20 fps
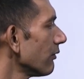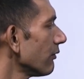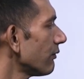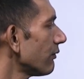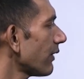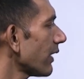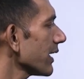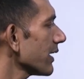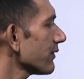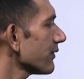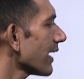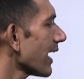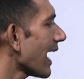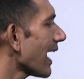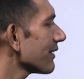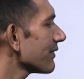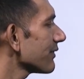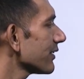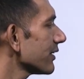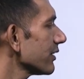5
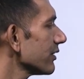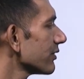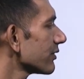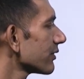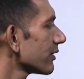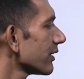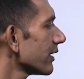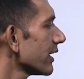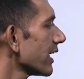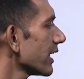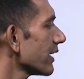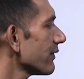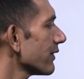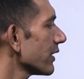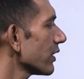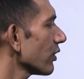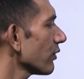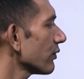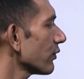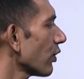as it is,
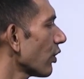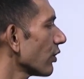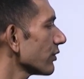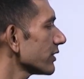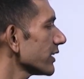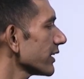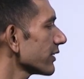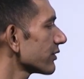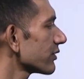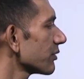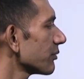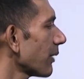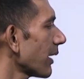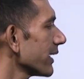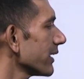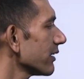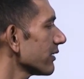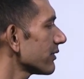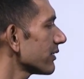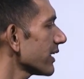derivative of cos x,
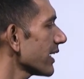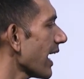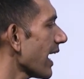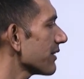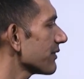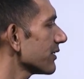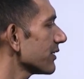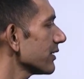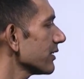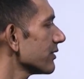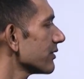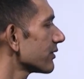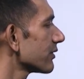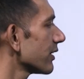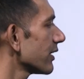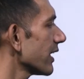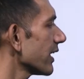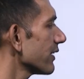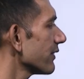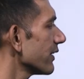minus 3 as it is,
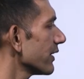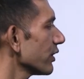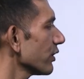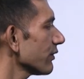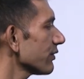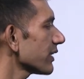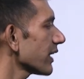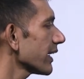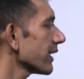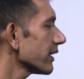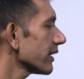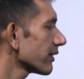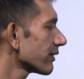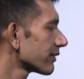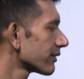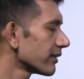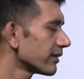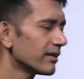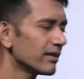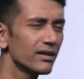derivative of sin x.
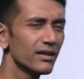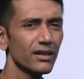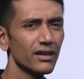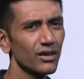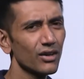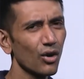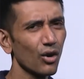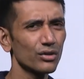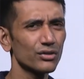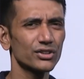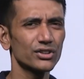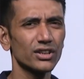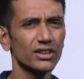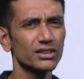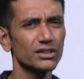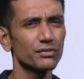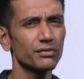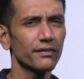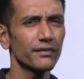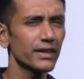
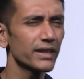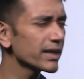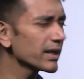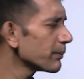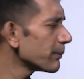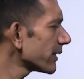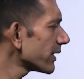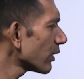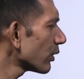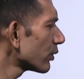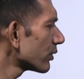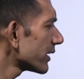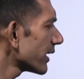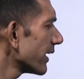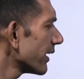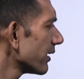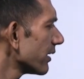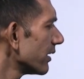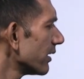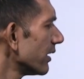Constants we will keep it
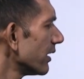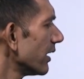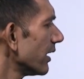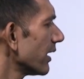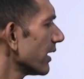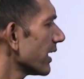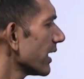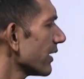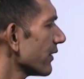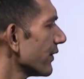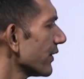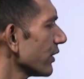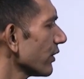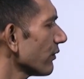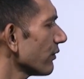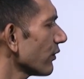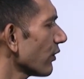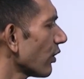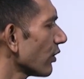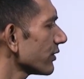outside. Derivative
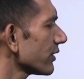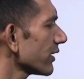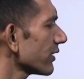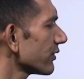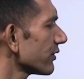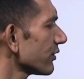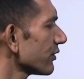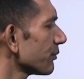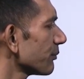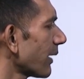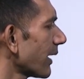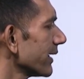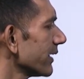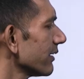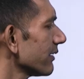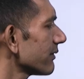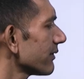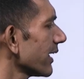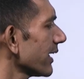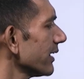of cos x is
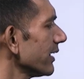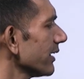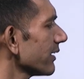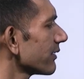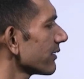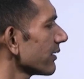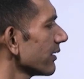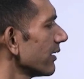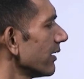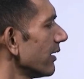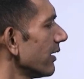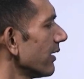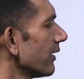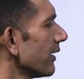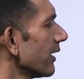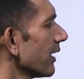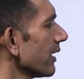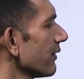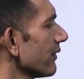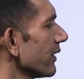minus sin x,
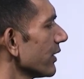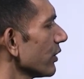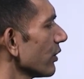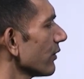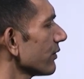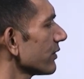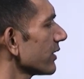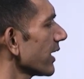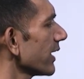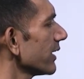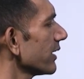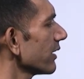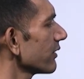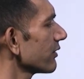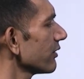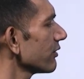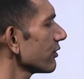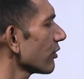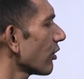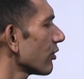derivative of sin x
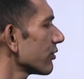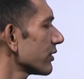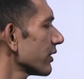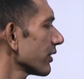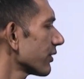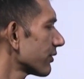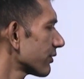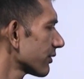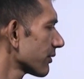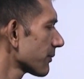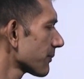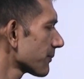is cos x.